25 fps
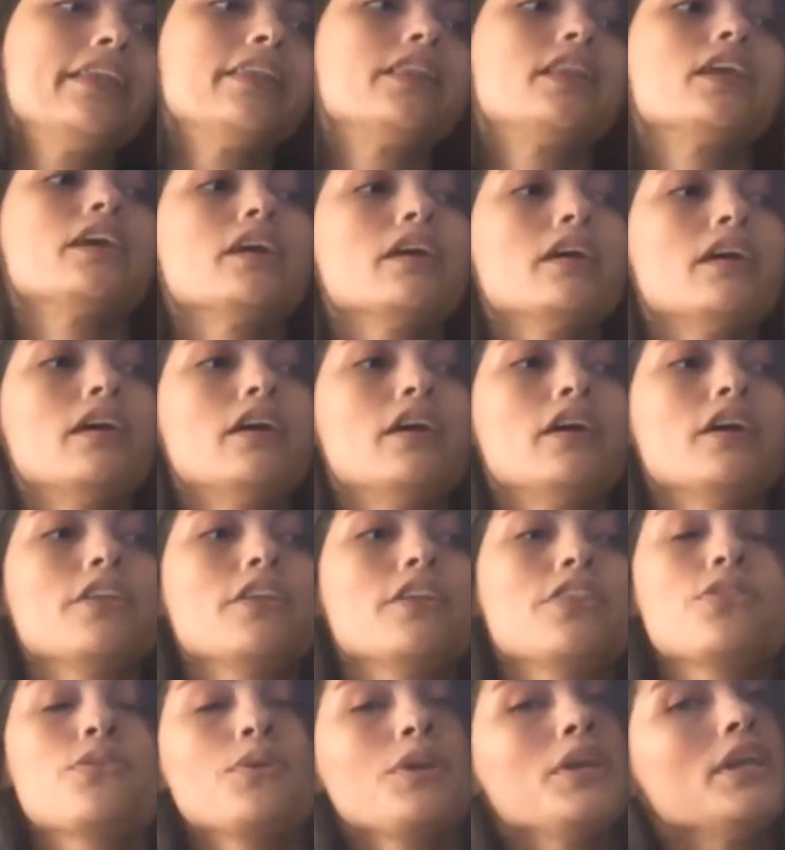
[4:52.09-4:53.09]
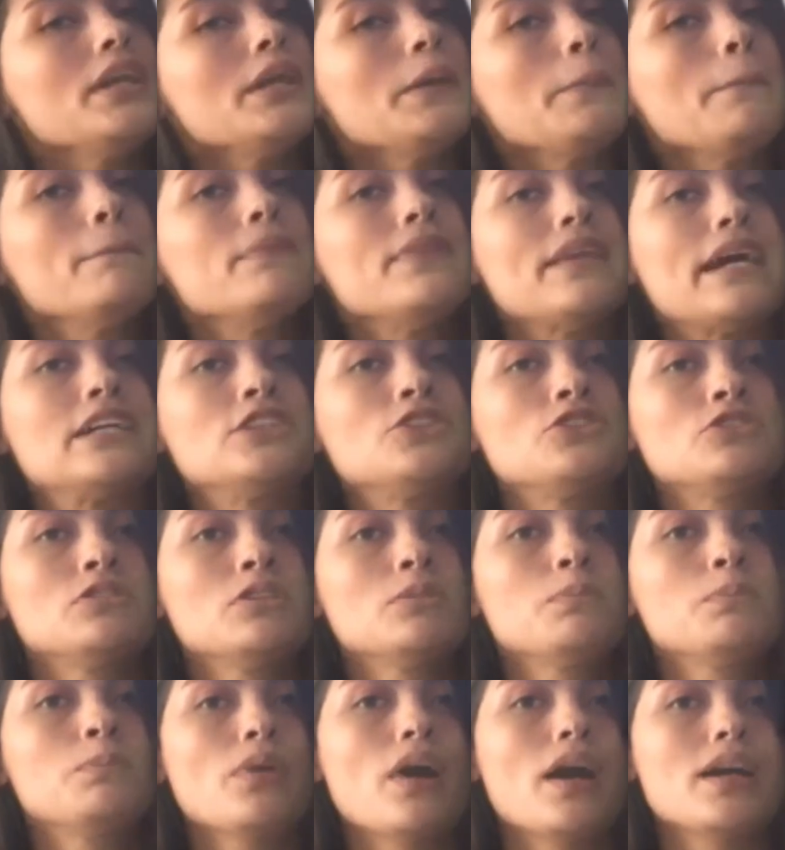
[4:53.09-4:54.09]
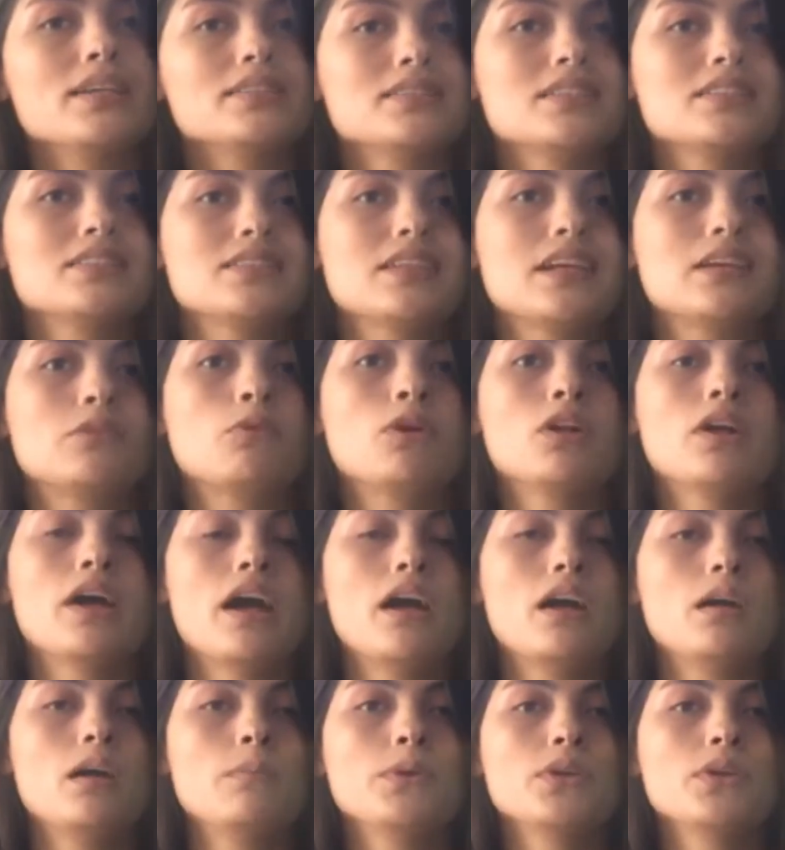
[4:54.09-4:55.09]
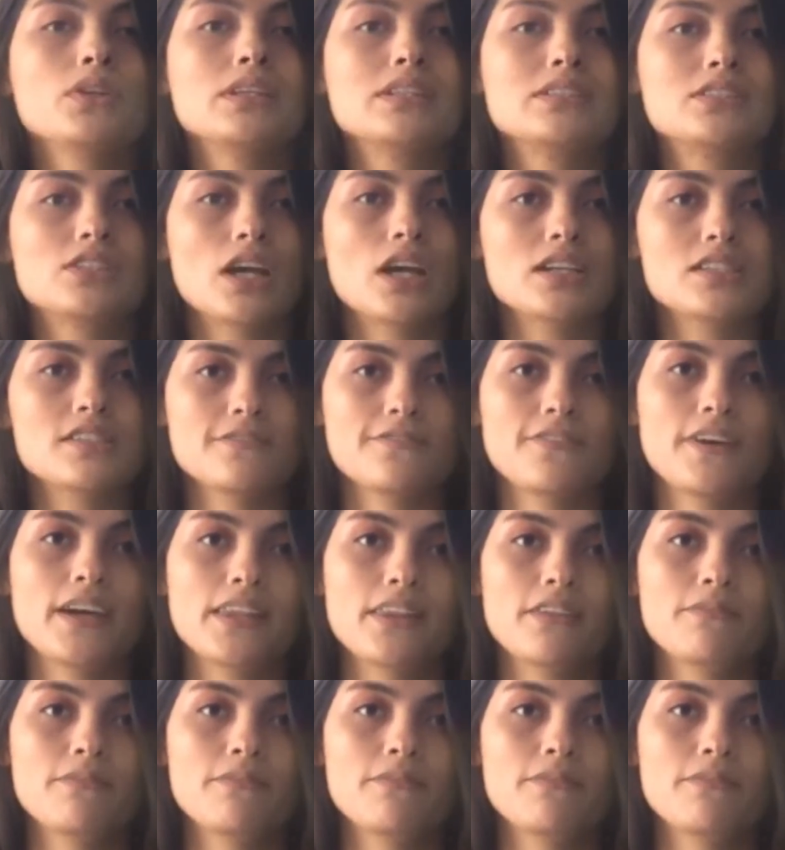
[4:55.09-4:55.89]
There are 3 natural processes that will help you detoxify